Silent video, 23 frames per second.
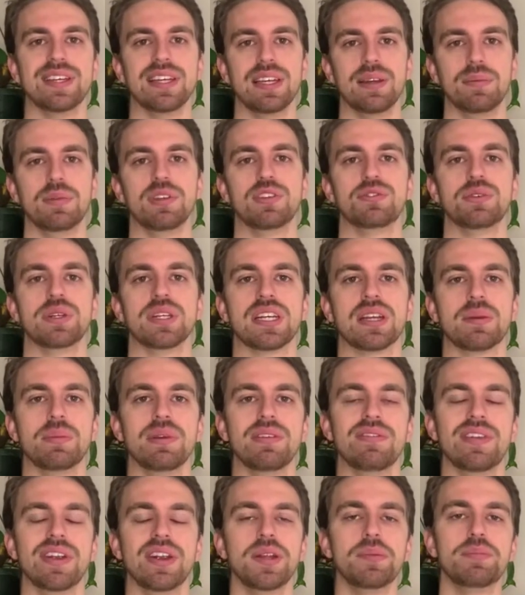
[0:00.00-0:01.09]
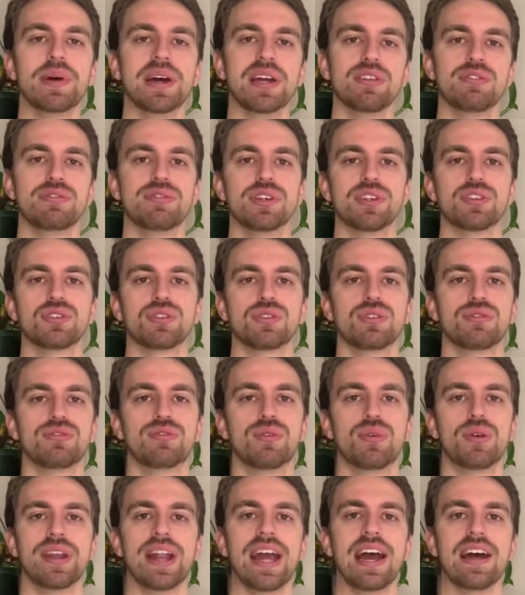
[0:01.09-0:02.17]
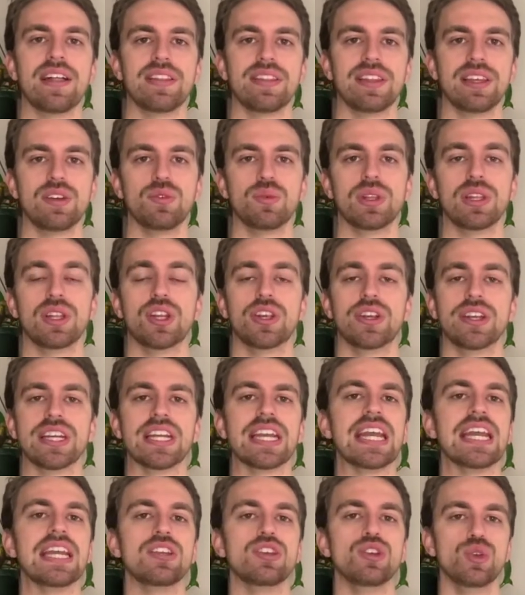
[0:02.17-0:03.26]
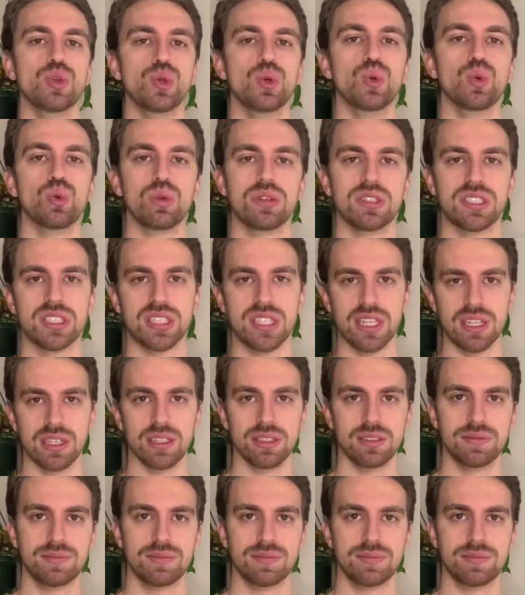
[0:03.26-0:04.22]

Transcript: imagery can be very beneficial for an athlete when learning a new skill.